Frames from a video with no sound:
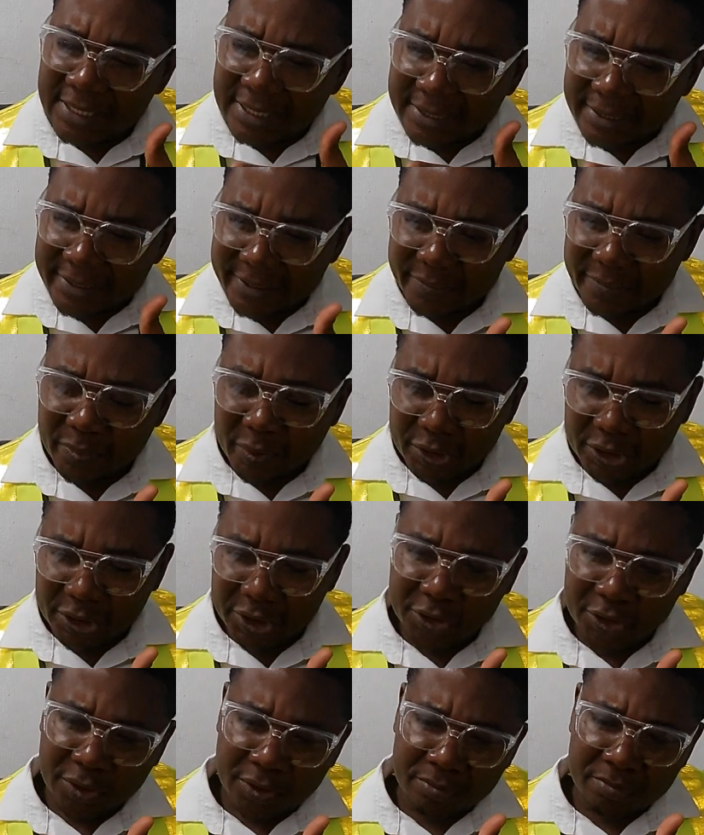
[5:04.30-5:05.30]
this
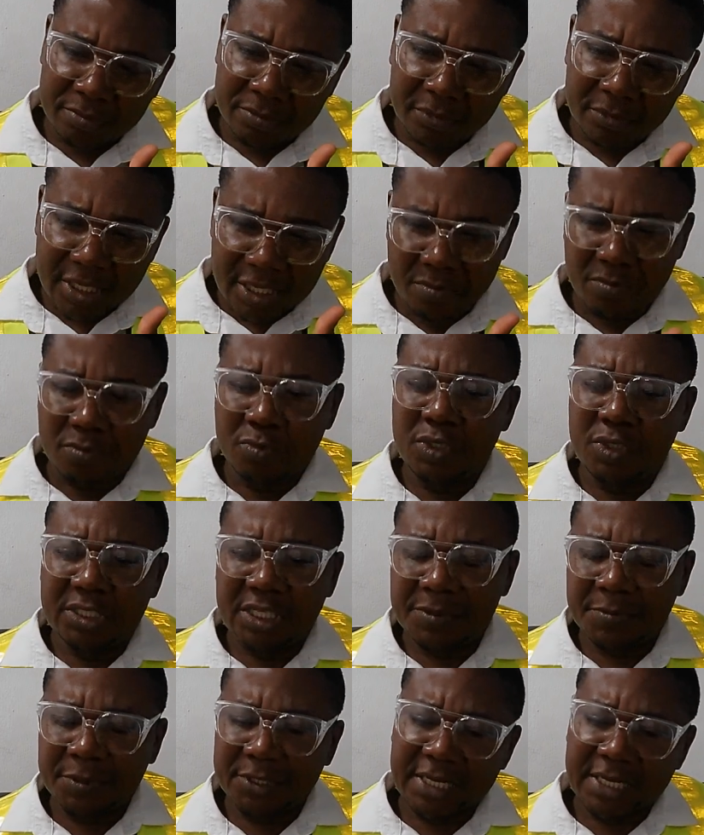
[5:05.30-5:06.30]
position, most
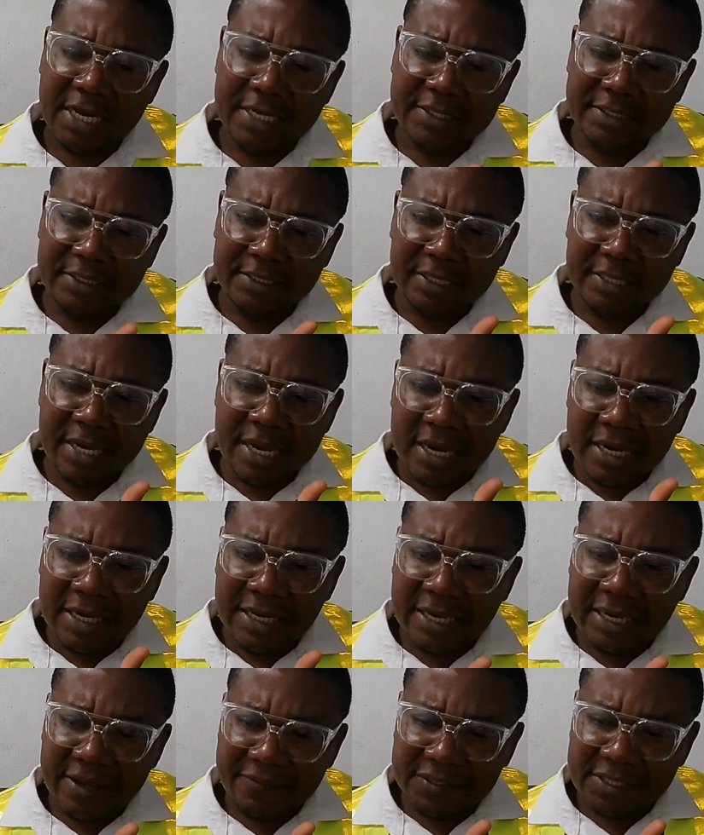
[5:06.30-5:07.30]
especially the
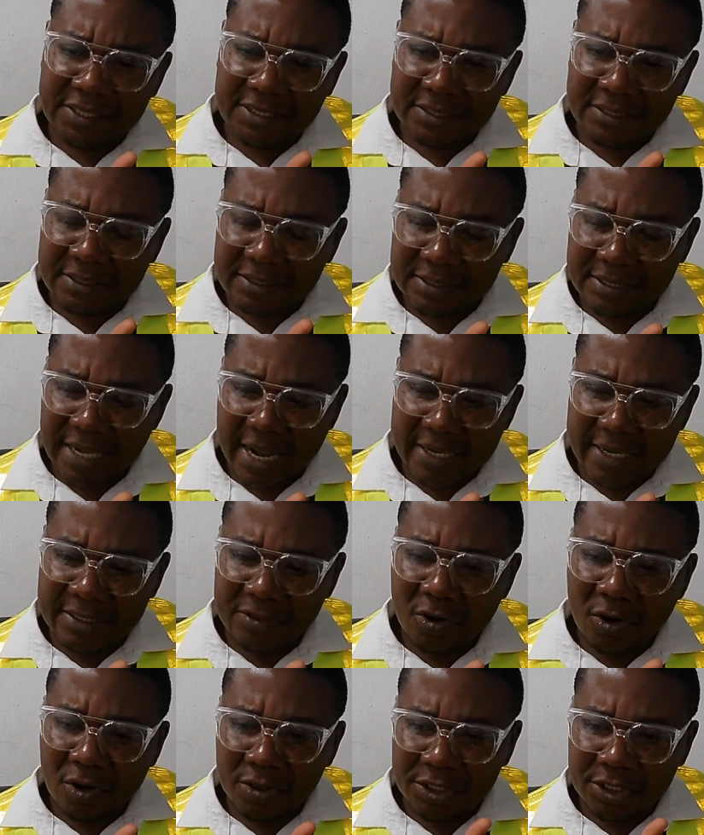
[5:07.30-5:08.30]
left side
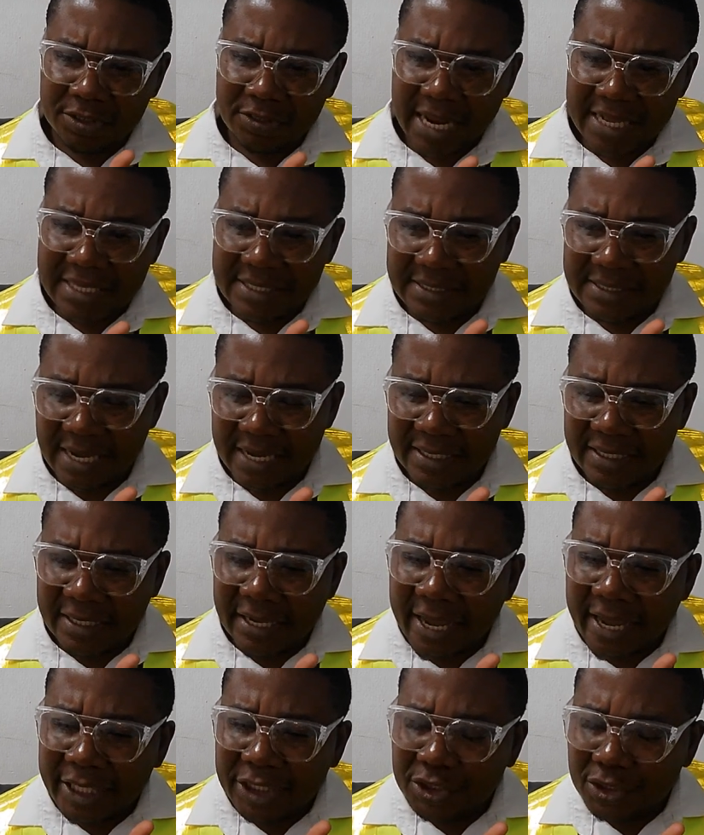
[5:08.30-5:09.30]
or the right side,
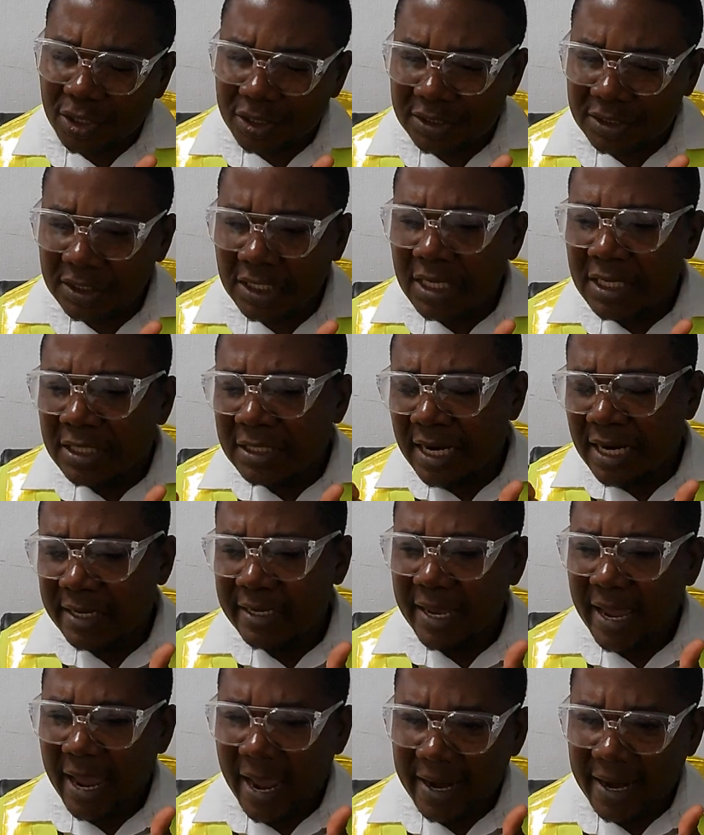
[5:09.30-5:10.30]
ensures
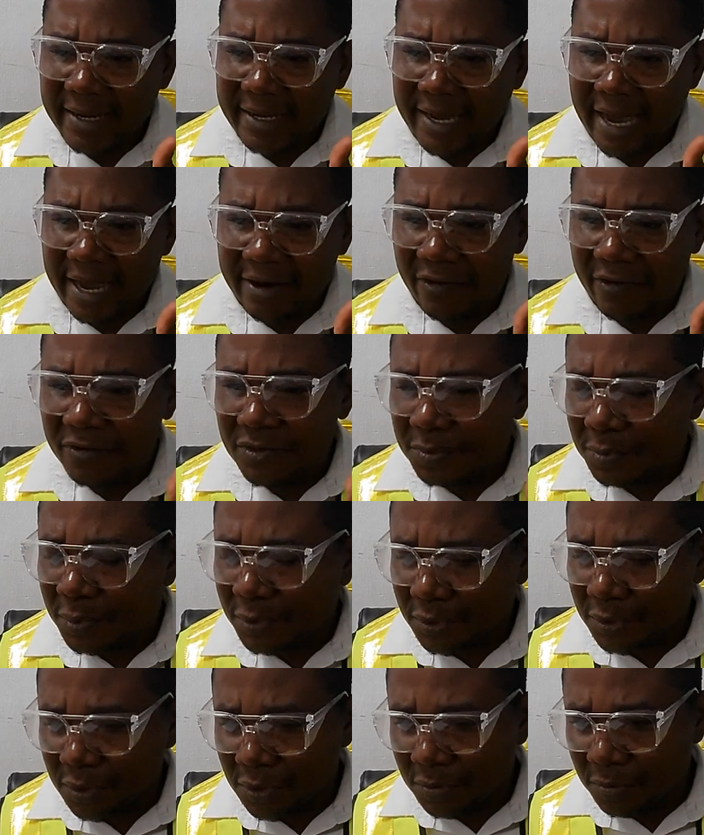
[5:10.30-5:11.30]
that any kind of
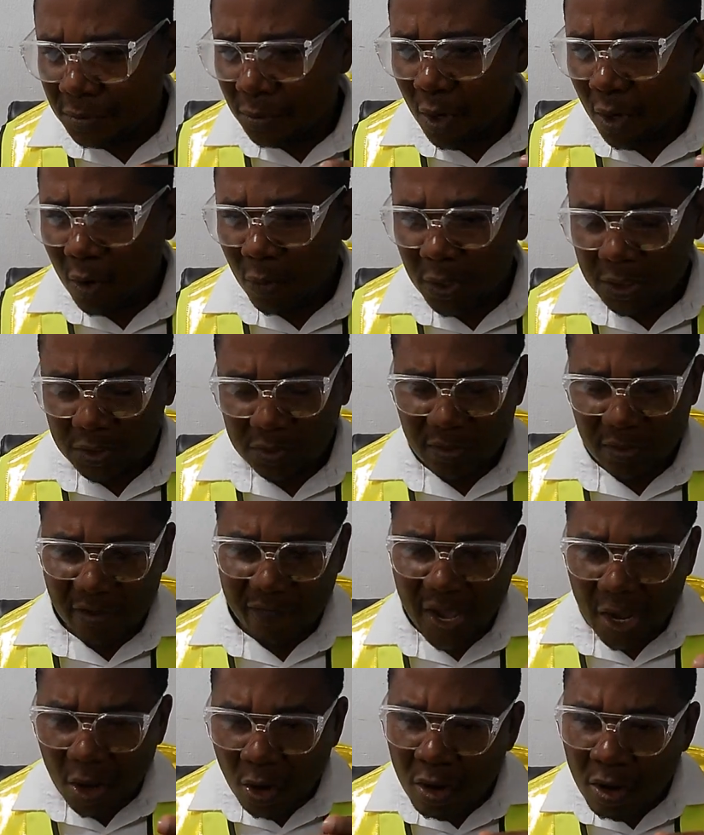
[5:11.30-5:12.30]
sputum or
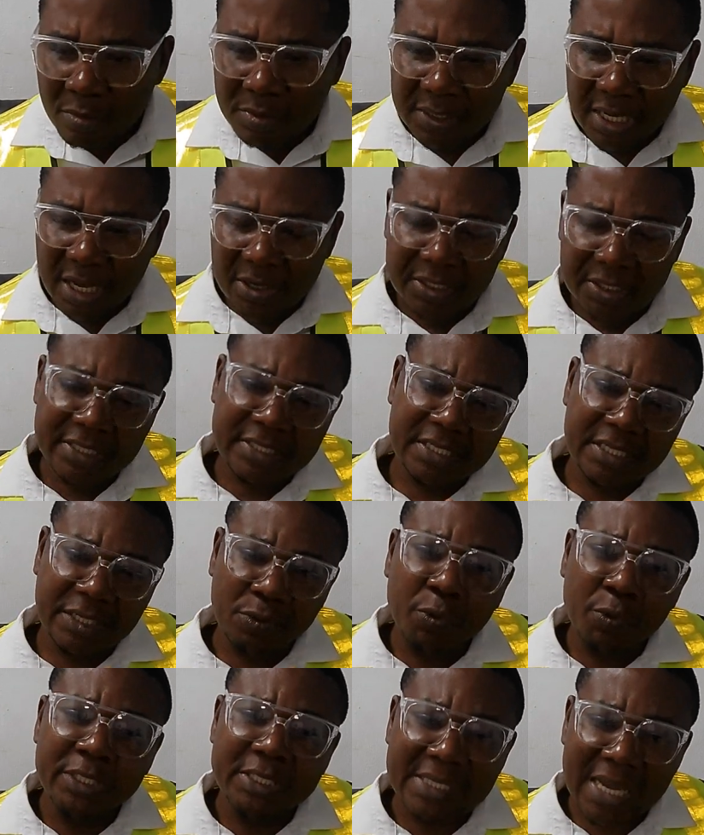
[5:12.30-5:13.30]
whatsoever comes out easily
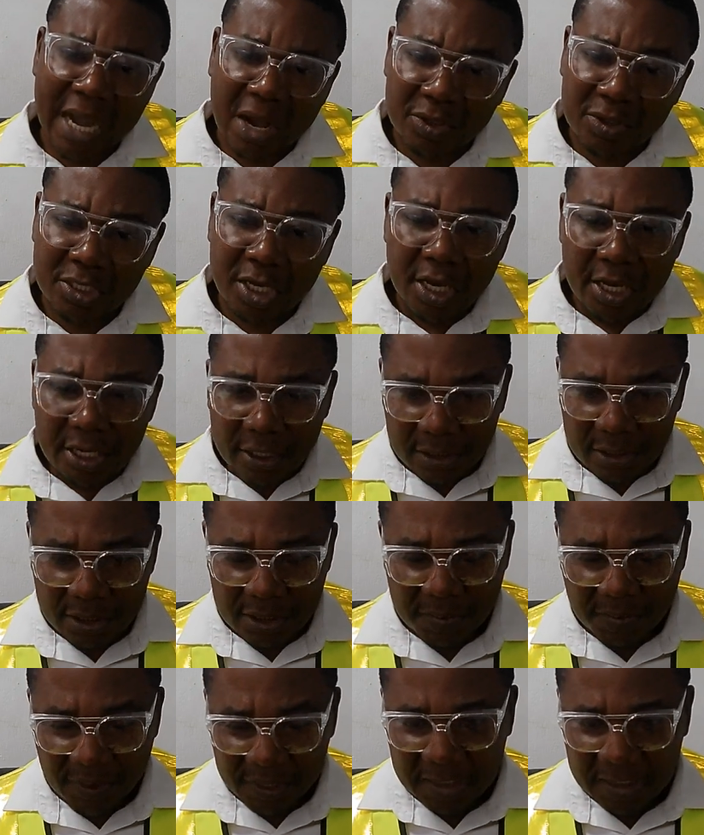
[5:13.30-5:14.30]
without this
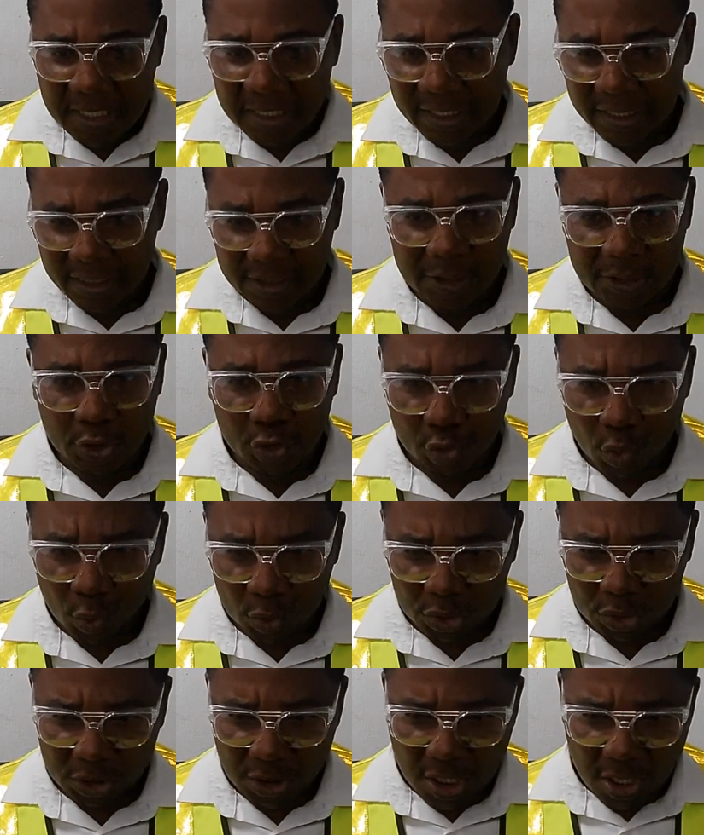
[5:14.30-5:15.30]
patient getting choked.